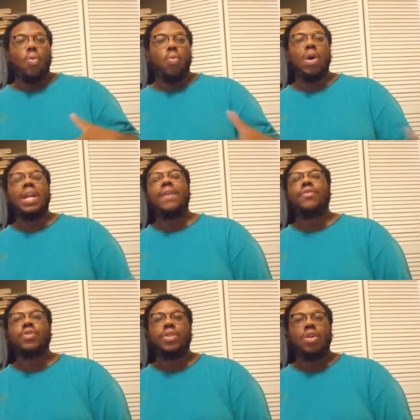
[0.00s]

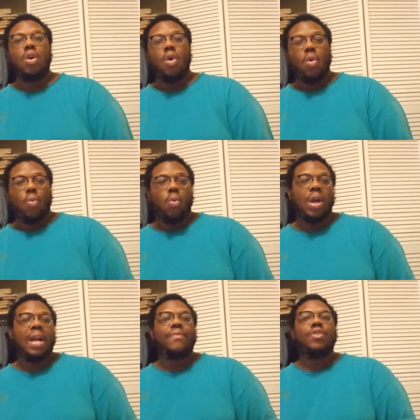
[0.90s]
whatever
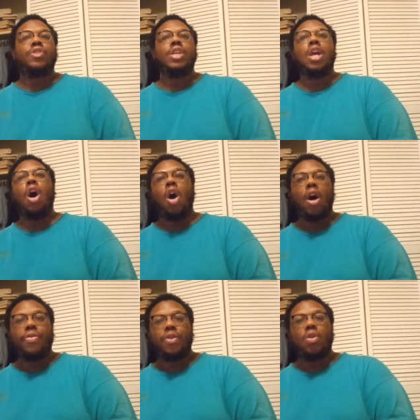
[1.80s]
whatever the
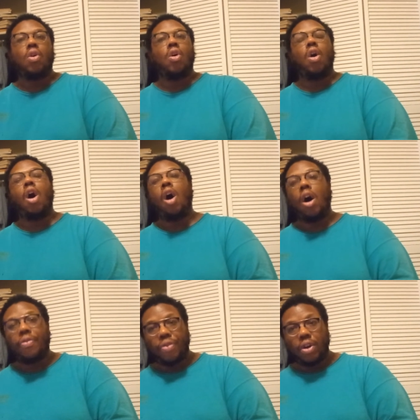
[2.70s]
author or
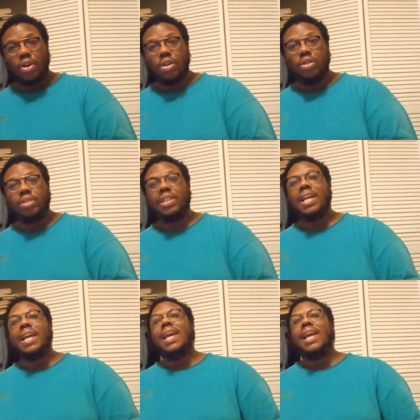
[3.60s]
authors